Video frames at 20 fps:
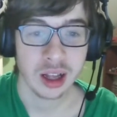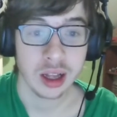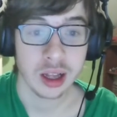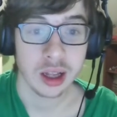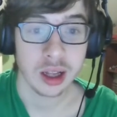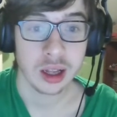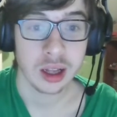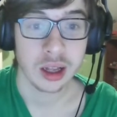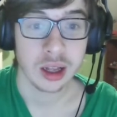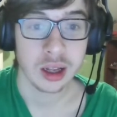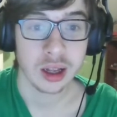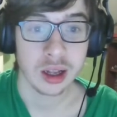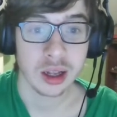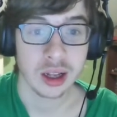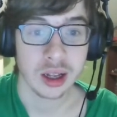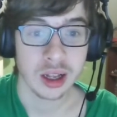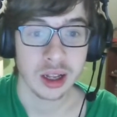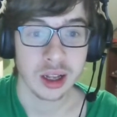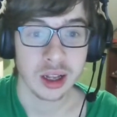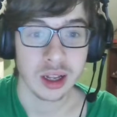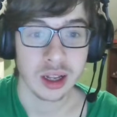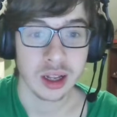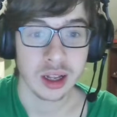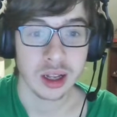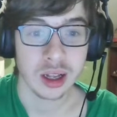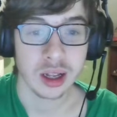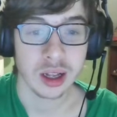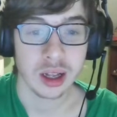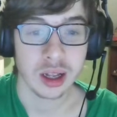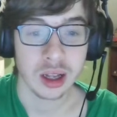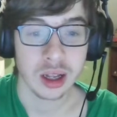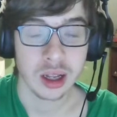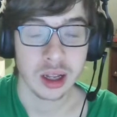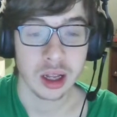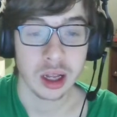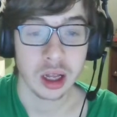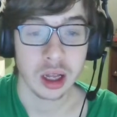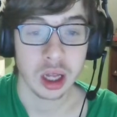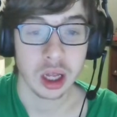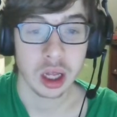
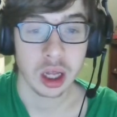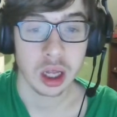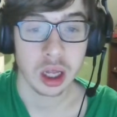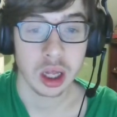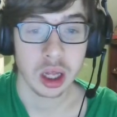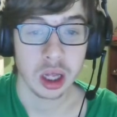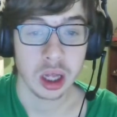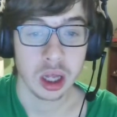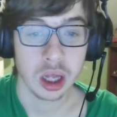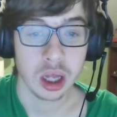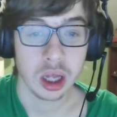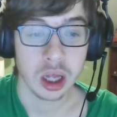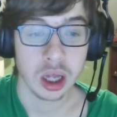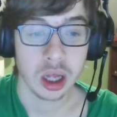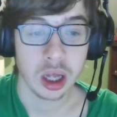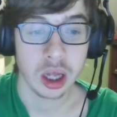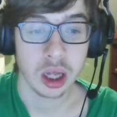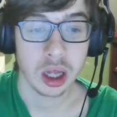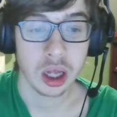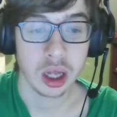(no one is talking)